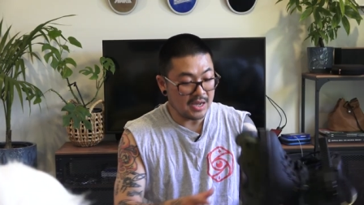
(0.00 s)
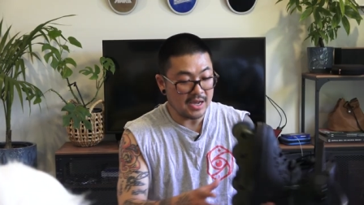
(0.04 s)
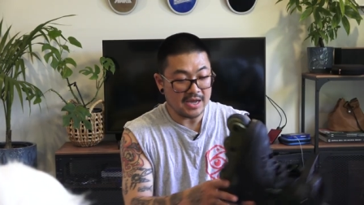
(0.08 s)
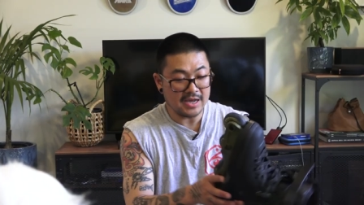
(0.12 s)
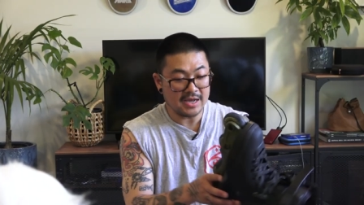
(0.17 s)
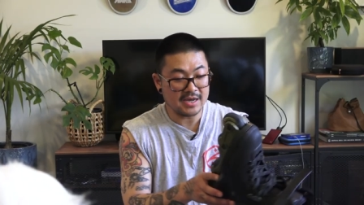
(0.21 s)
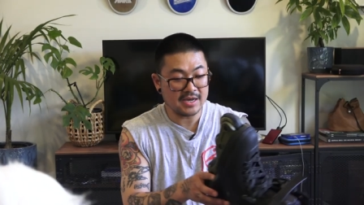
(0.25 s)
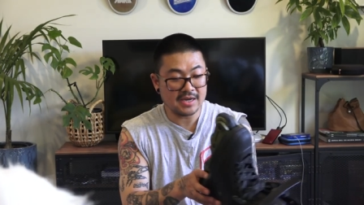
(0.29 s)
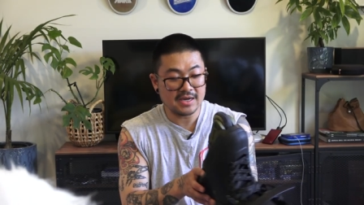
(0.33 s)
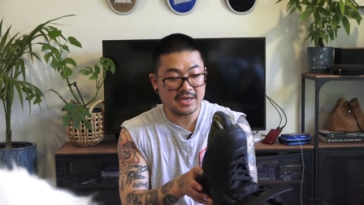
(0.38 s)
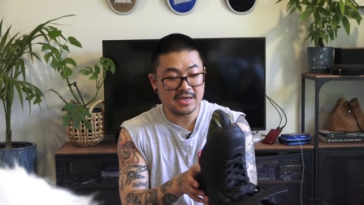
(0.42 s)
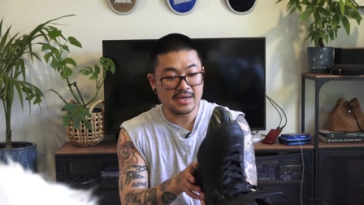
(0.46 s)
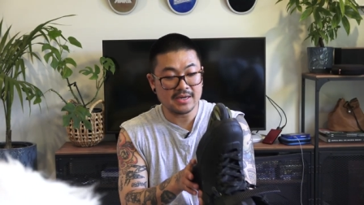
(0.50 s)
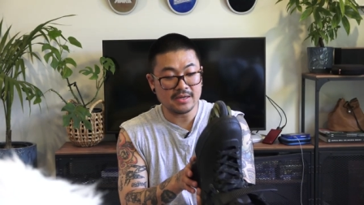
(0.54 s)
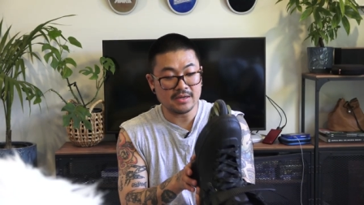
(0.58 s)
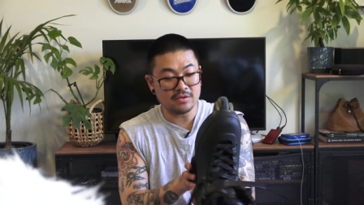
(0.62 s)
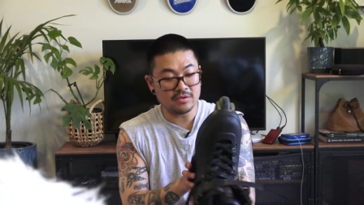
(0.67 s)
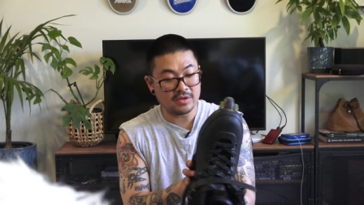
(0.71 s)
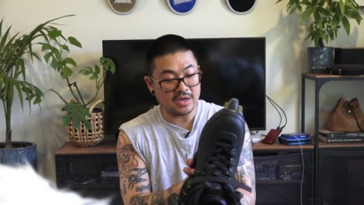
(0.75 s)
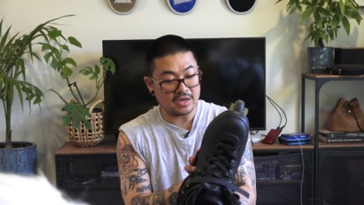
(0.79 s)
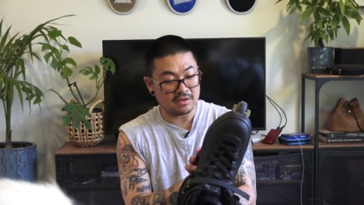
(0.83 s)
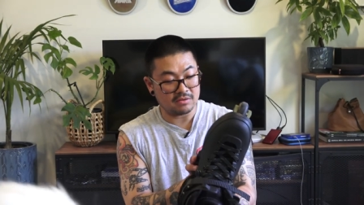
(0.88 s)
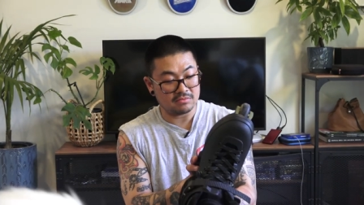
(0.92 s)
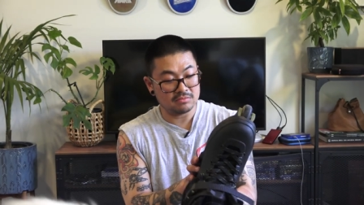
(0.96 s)
Uh,
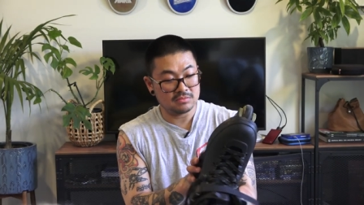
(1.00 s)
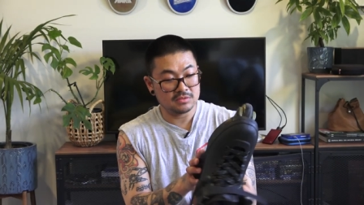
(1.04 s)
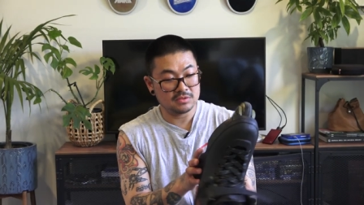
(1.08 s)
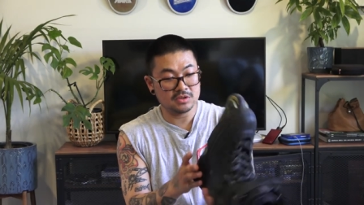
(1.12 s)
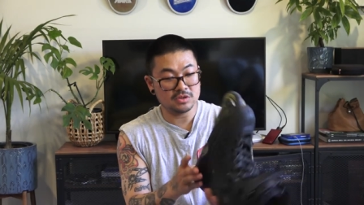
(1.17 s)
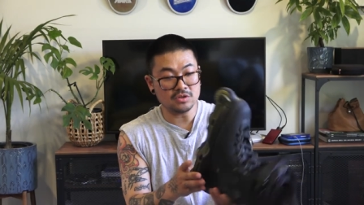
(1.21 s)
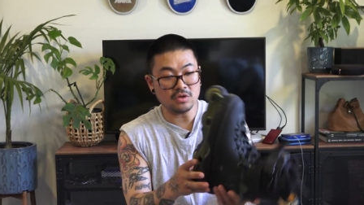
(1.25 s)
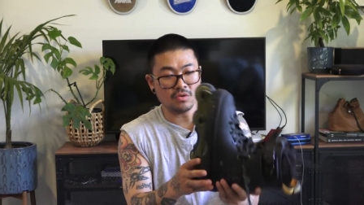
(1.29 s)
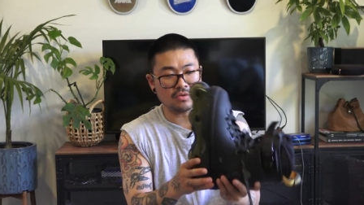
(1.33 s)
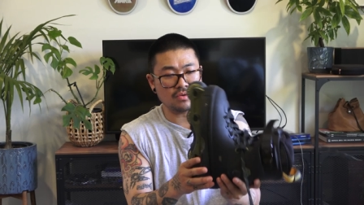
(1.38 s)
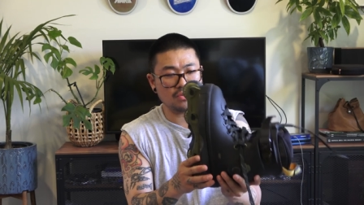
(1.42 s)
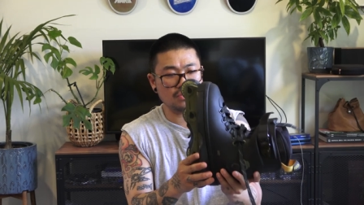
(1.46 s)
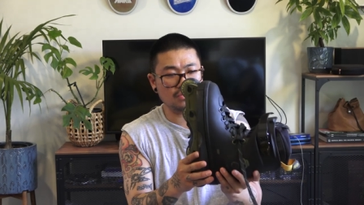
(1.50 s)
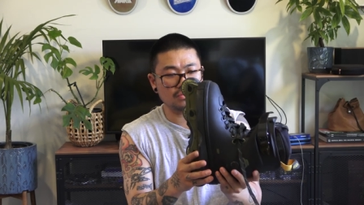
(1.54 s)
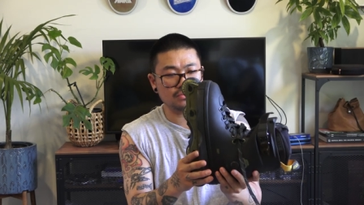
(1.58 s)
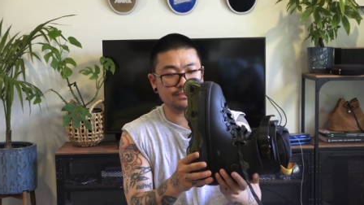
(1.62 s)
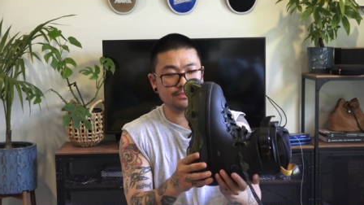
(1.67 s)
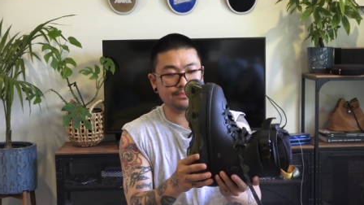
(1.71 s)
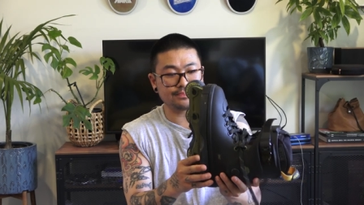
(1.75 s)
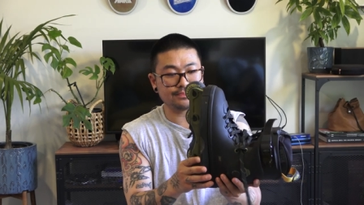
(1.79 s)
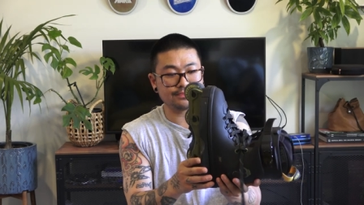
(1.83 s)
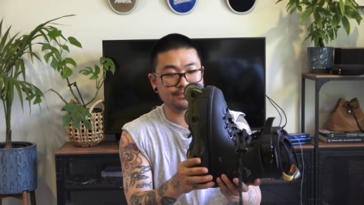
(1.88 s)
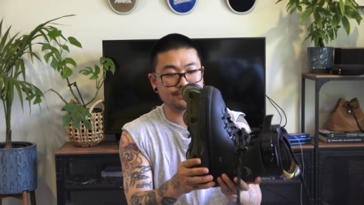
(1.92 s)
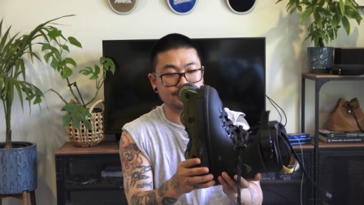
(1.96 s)
okay, so
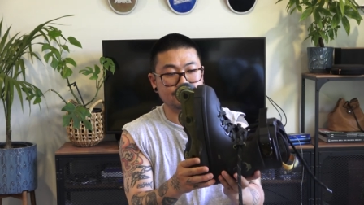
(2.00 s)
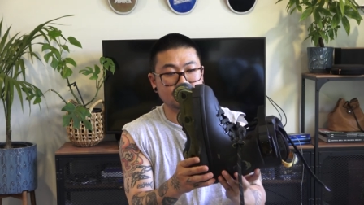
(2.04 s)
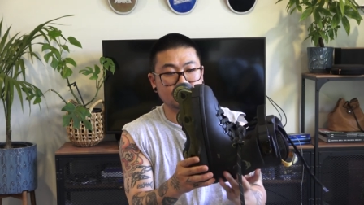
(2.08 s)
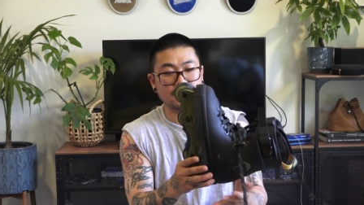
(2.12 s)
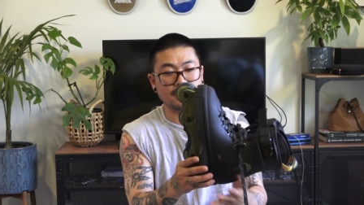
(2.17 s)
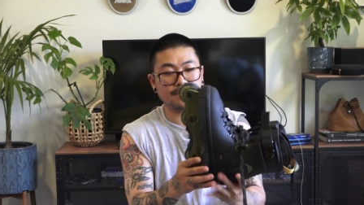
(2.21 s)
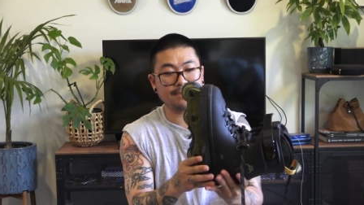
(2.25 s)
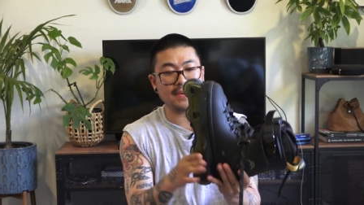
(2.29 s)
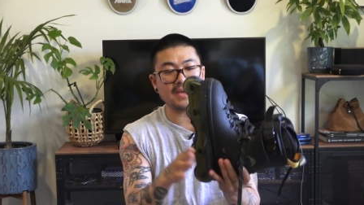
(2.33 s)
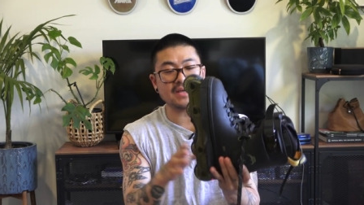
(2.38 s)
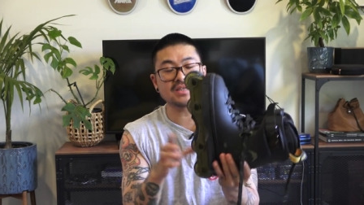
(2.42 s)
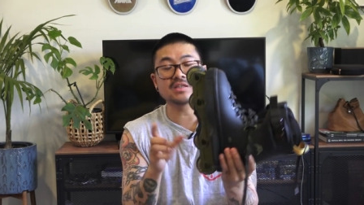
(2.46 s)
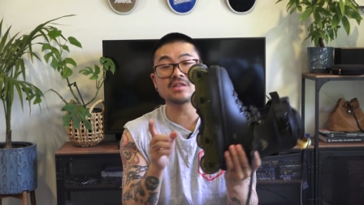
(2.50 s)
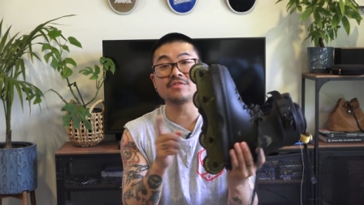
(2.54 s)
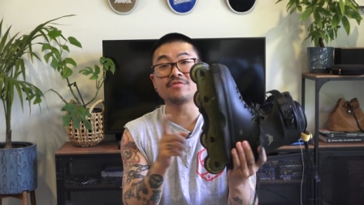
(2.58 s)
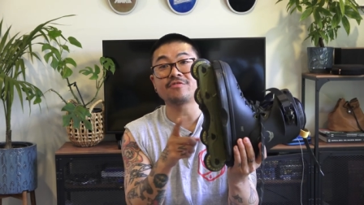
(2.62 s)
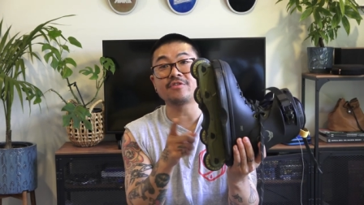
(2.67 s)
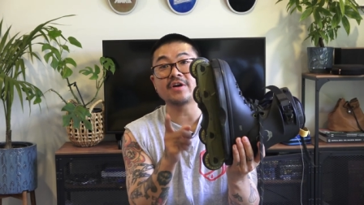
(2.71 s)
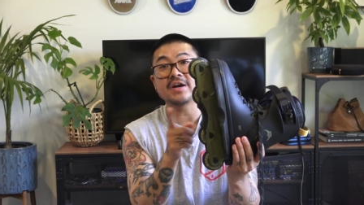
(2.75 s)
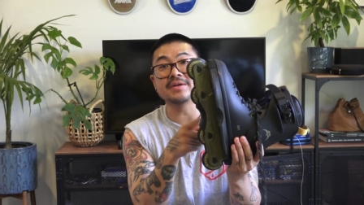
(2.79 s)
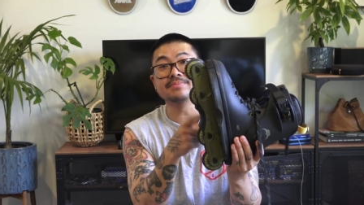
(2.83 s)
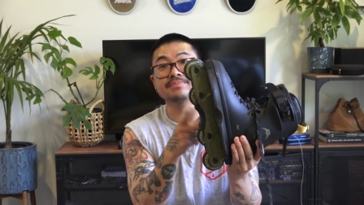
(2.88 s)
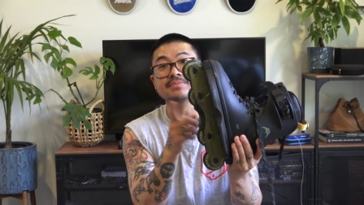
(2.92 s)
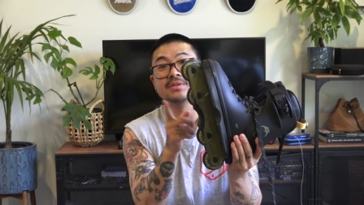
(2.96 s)
back to the
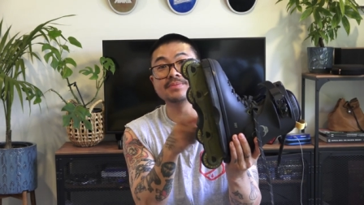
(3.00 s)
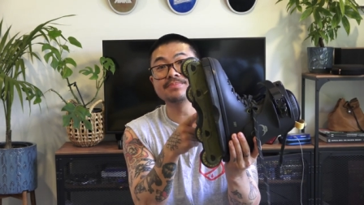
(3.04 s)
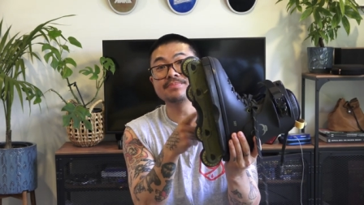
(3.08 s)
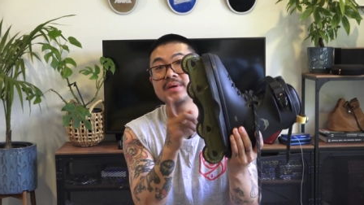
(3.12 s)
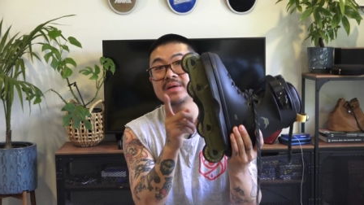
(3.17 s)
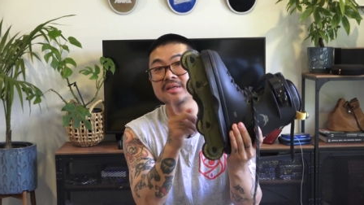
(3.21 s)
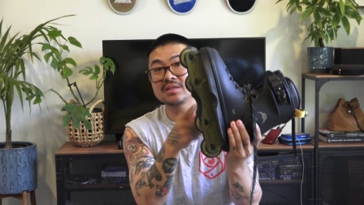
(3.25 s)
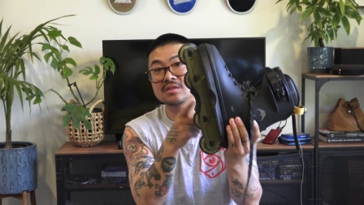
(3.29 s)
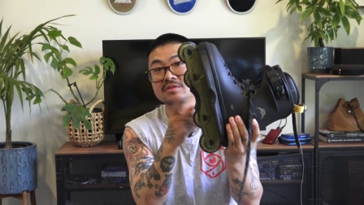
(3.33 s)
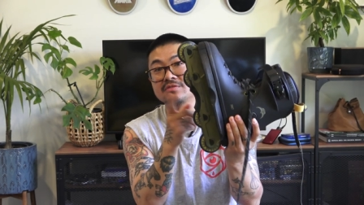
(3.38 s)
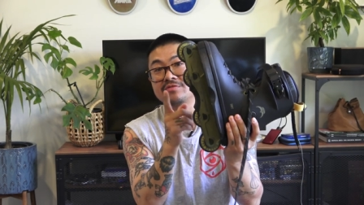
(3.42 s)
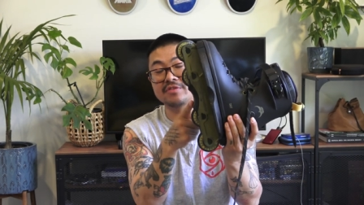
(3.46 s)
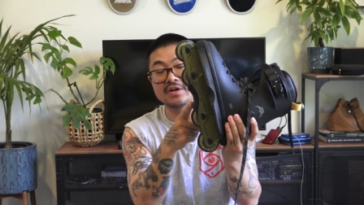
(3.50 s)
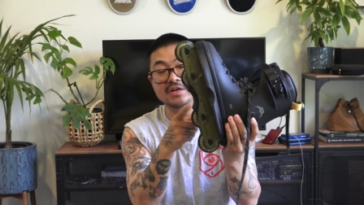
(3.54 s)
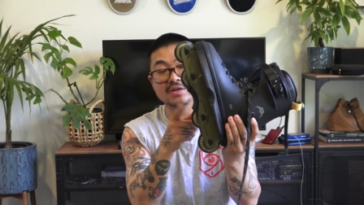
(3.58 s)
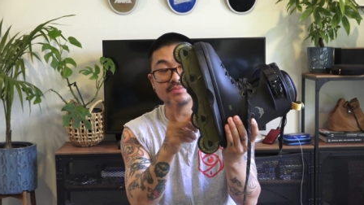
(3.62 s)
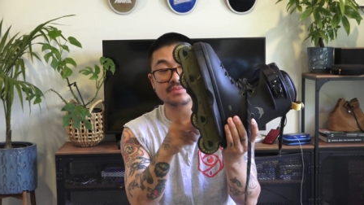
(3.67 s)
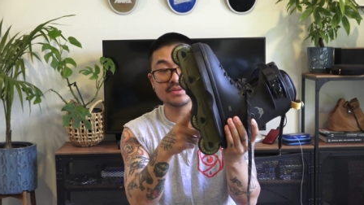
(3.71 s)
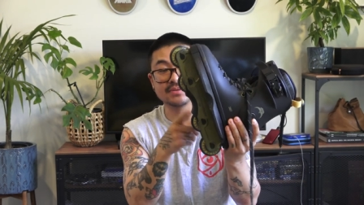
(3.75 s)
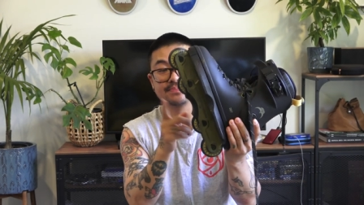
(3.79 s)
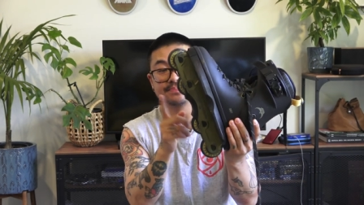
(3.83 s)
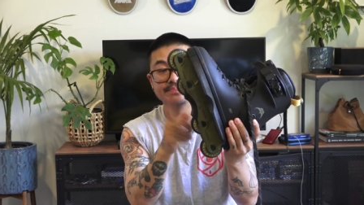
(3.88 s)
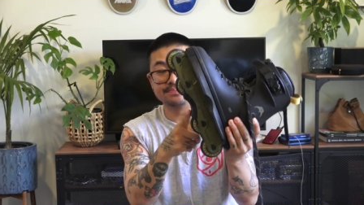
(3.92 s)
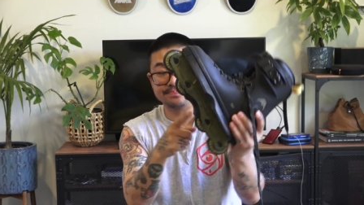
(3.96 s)
frames. Back to the
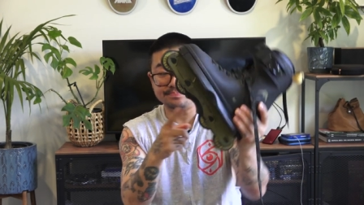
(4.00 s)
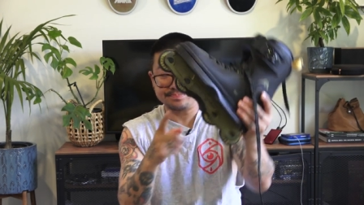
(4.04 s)
frames.